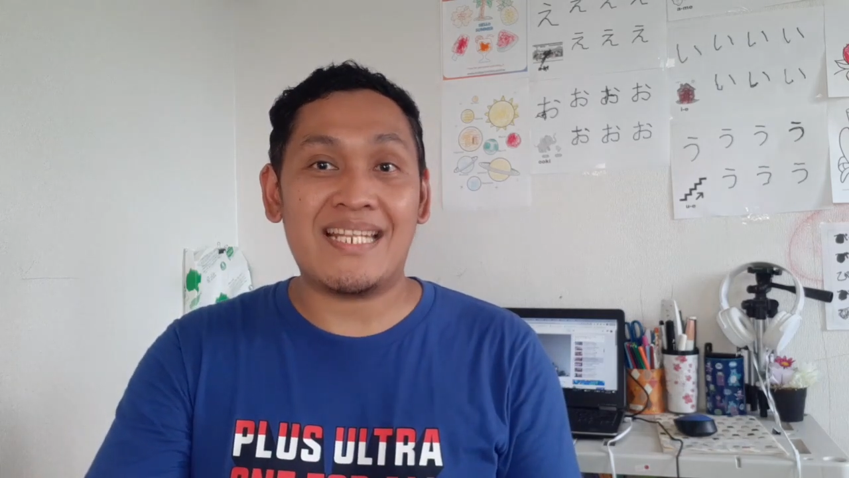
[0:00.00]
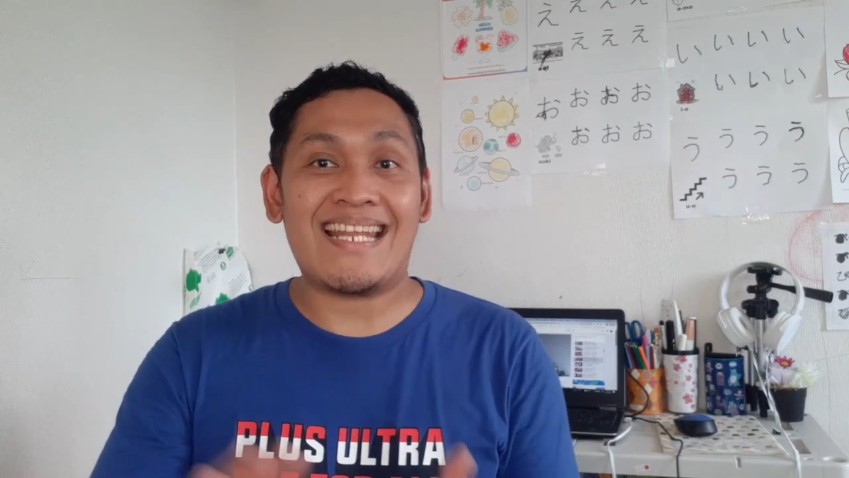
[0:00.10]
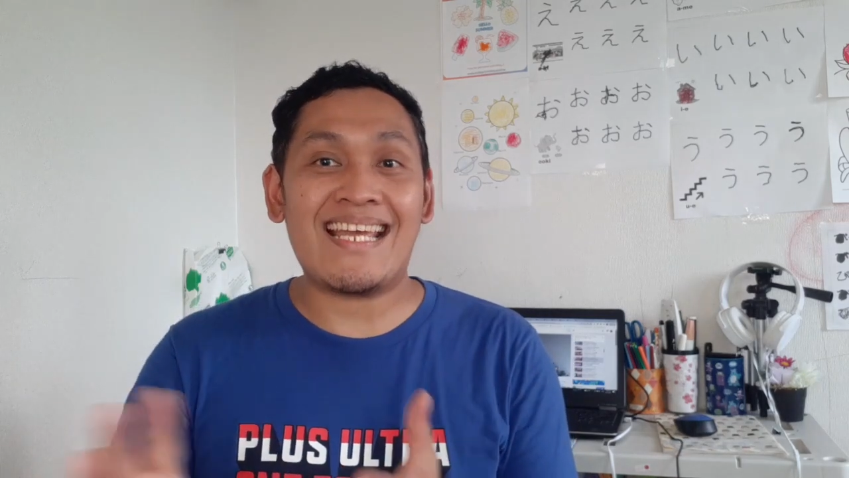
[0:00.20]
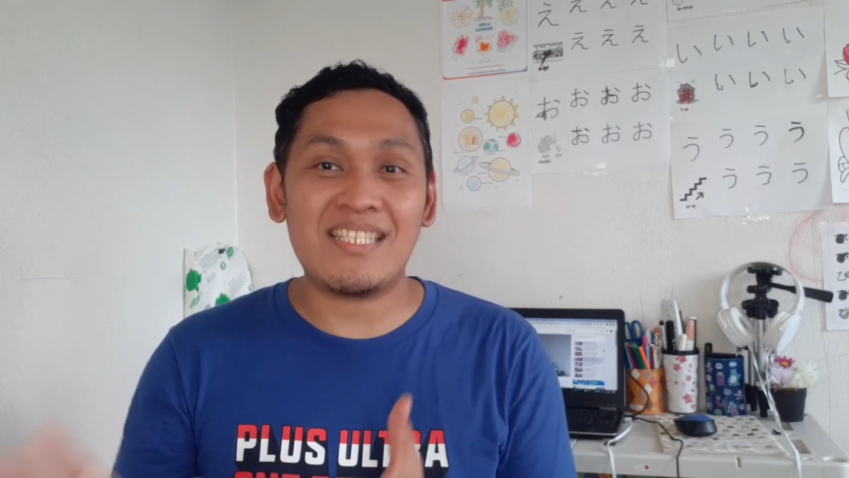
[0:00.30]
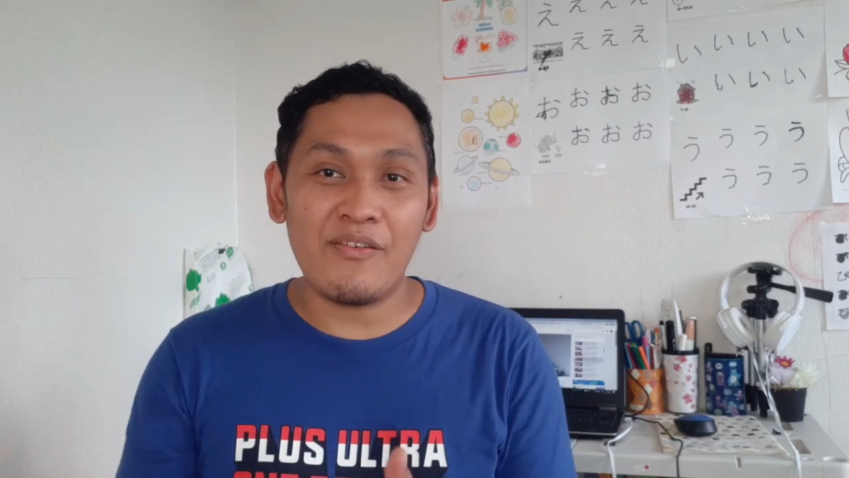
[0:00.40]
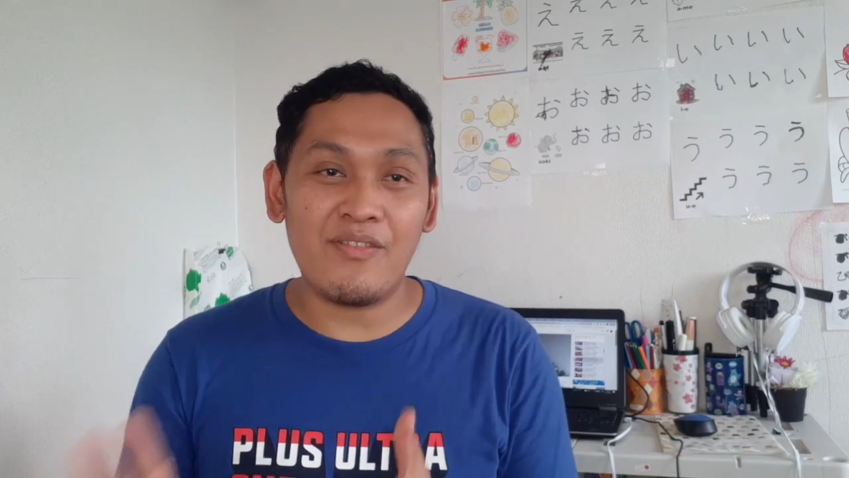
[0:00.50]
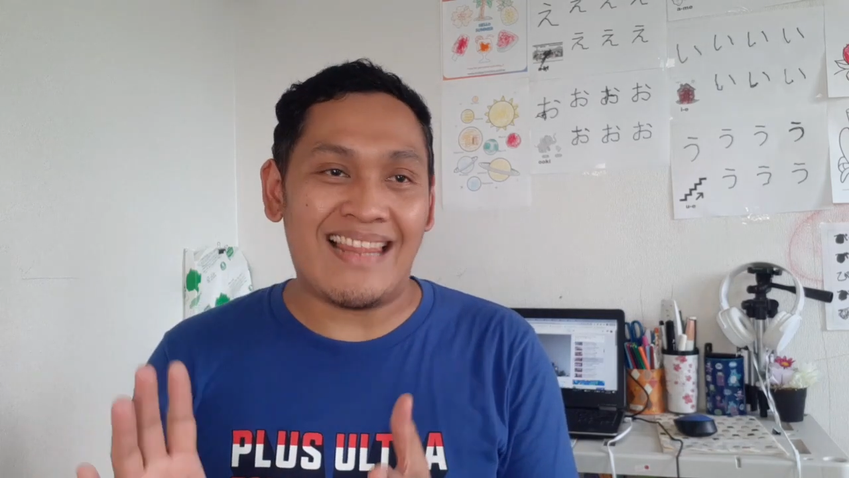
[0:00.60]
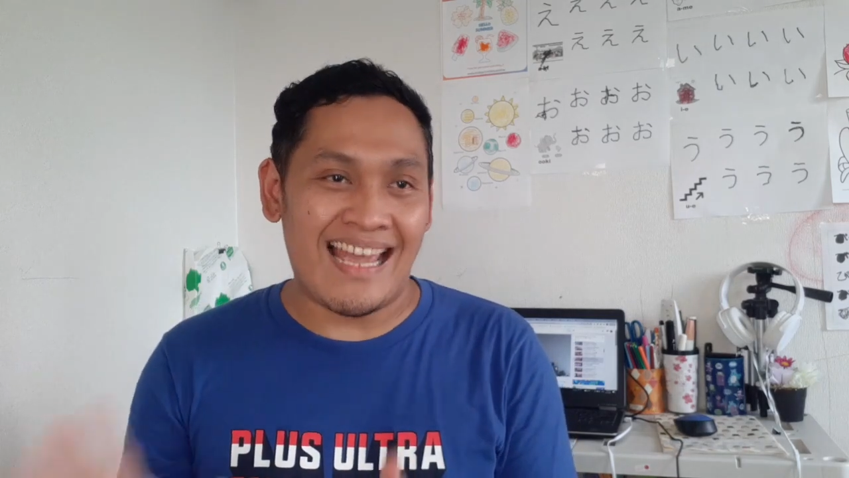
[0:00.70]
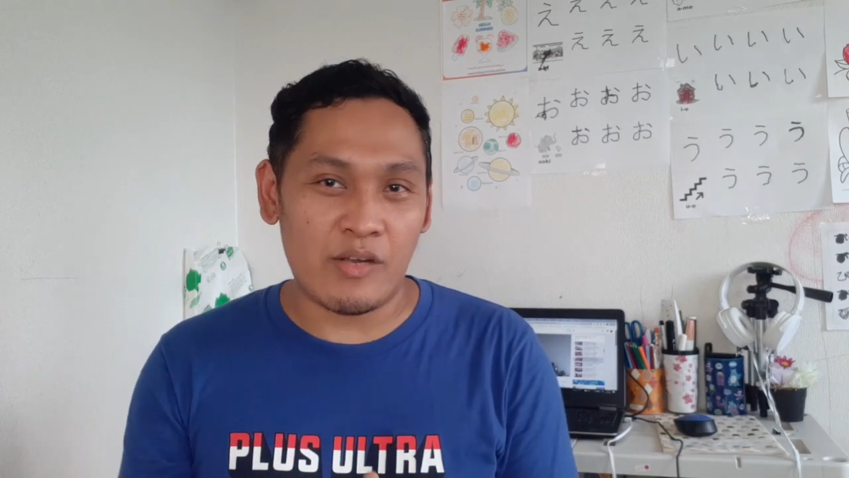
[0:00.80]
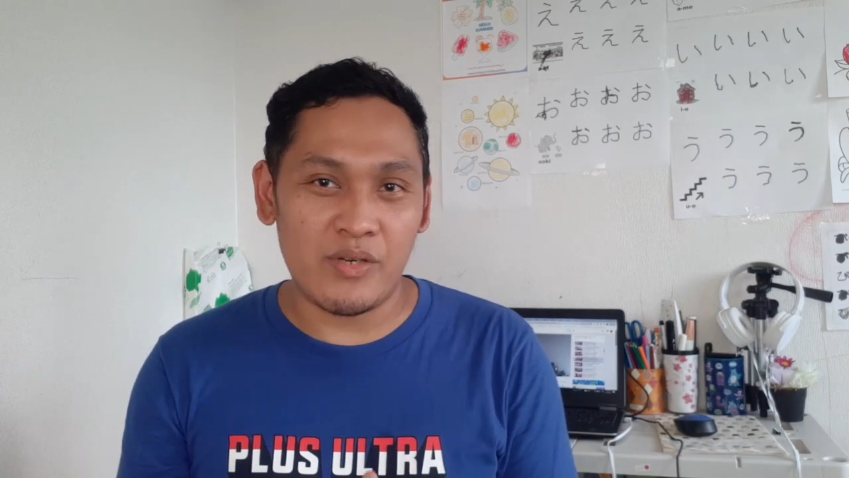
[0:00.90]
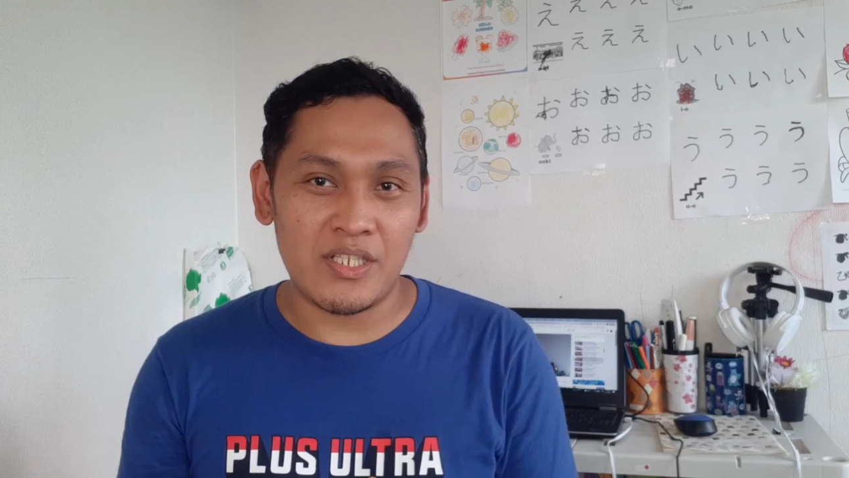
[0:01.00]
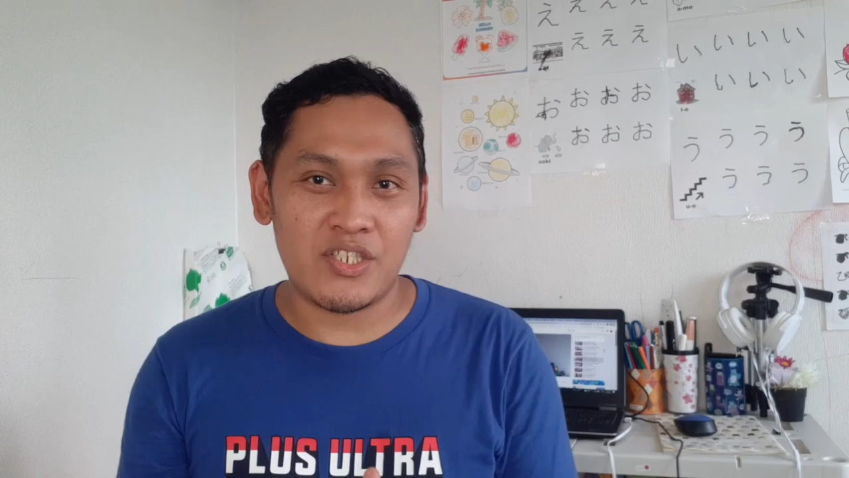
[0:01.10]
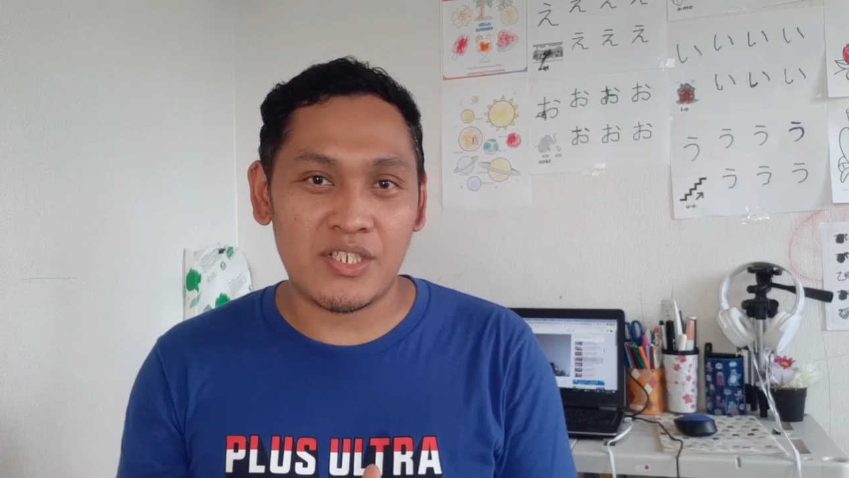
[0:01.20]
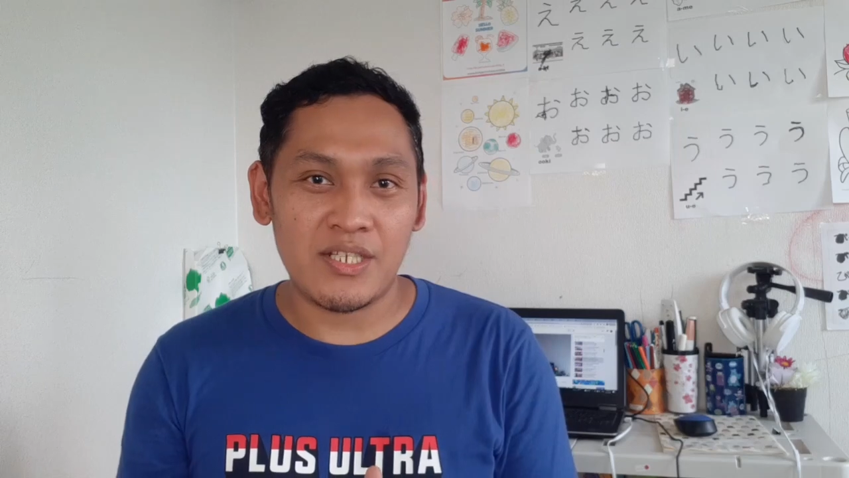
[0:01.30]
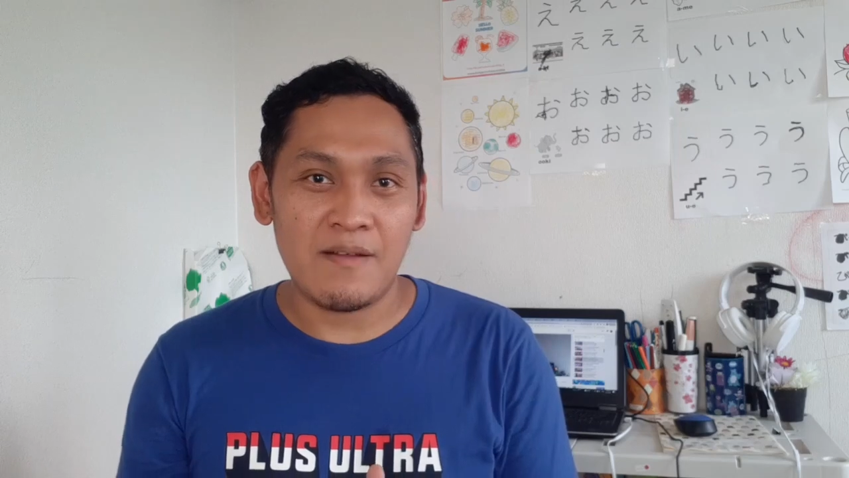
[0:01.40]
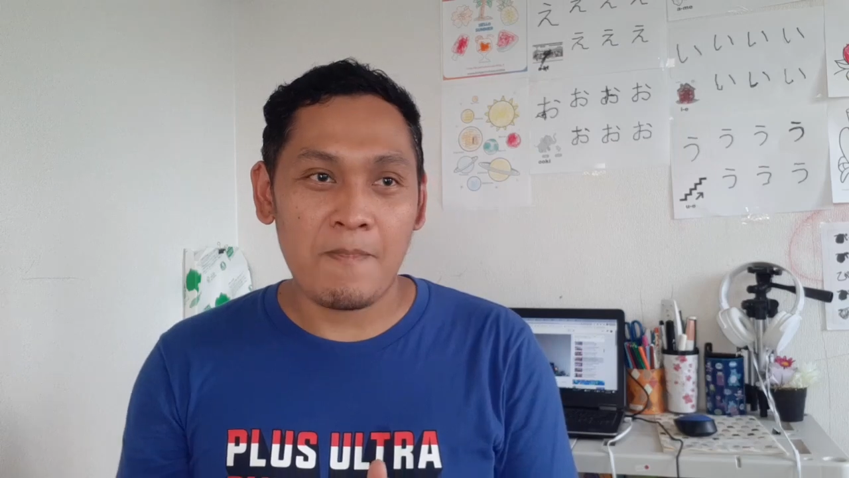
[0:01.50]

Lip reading: native language